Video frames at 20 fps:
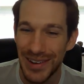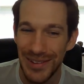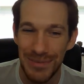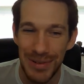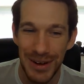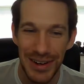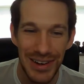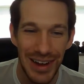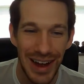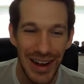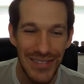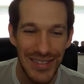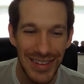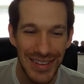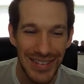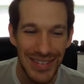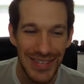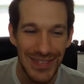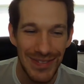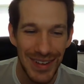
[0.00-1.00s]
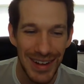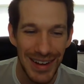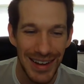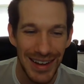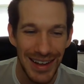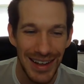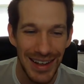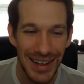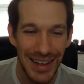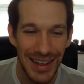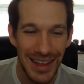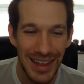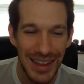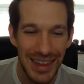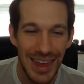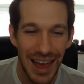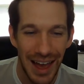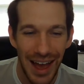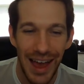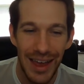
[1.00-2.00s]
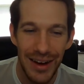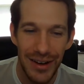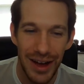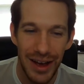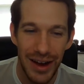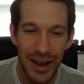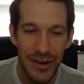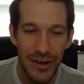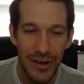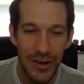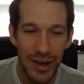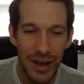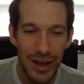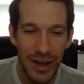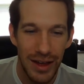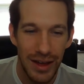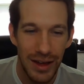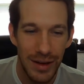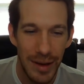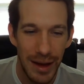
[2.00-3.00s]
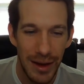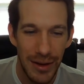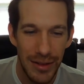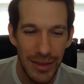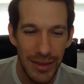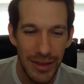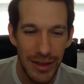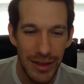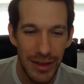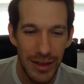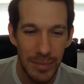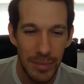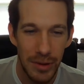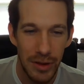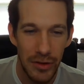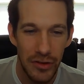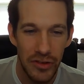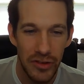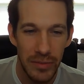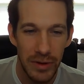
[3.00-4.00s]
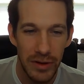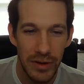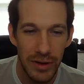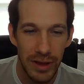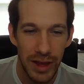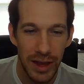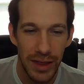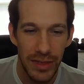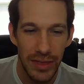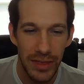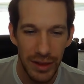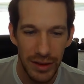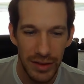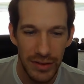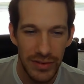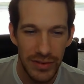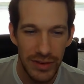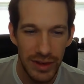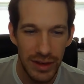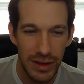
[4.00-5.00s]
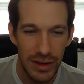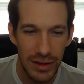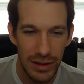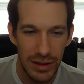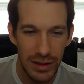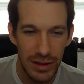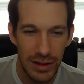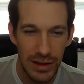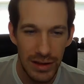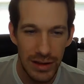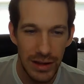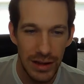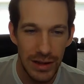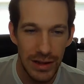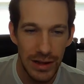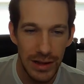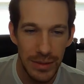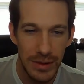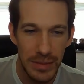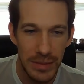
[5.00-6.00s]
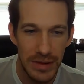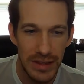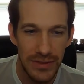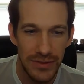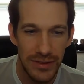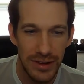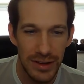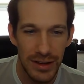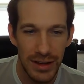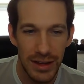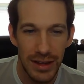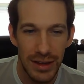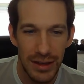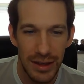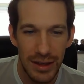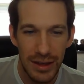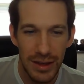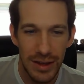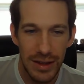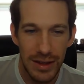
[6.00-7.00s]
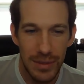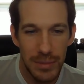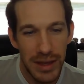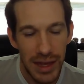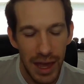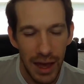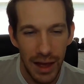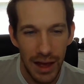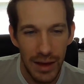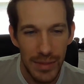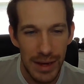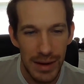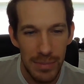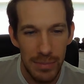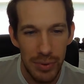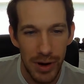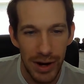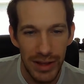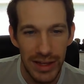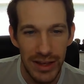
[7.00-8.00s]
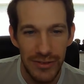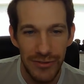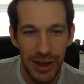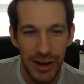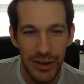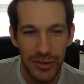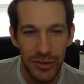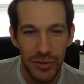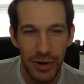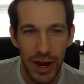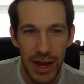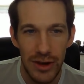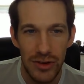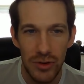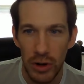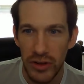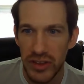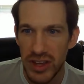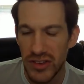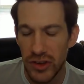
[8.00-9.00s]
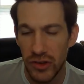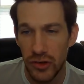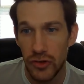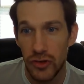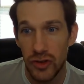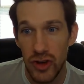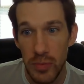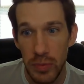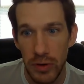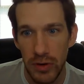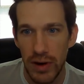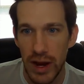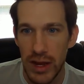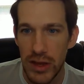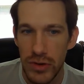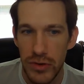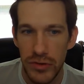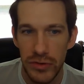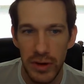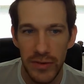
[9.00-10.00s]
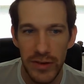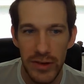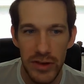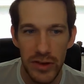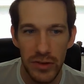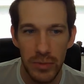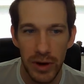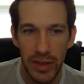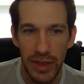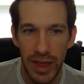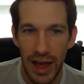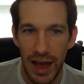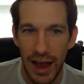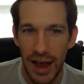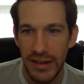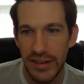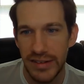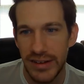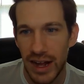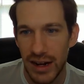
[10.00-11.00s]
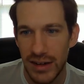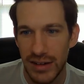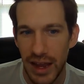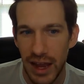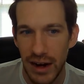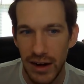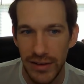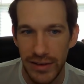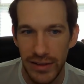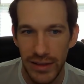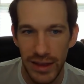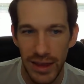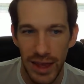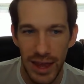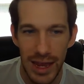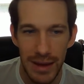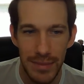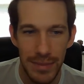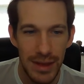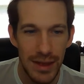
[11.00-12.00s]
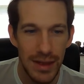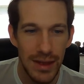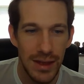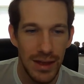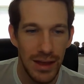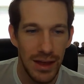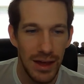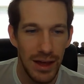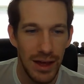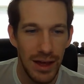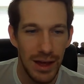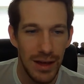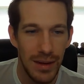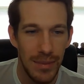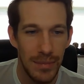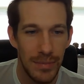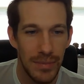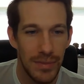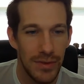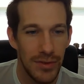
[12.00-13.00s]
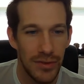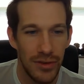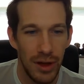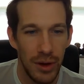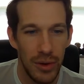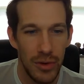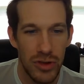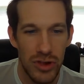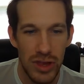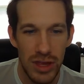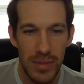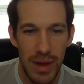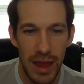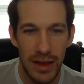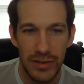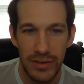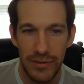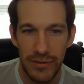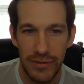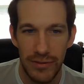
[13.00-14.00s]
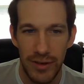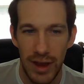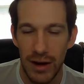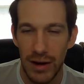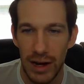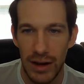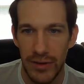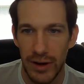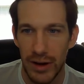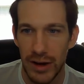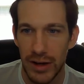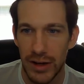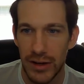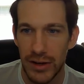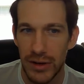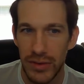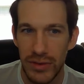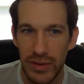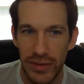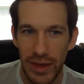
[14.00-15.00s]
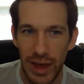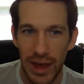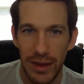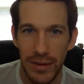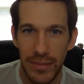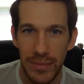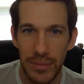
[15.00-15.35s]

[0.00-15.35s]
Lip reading: pretty often. But yeah, I don't know about the Pulse Smoke and the Seal specifically. But yeah, I mean, Broadleaf fan is great. Dorothy is a super great user of it. She's one of the highest attack daggers in the game, so she makes a very, very good use of that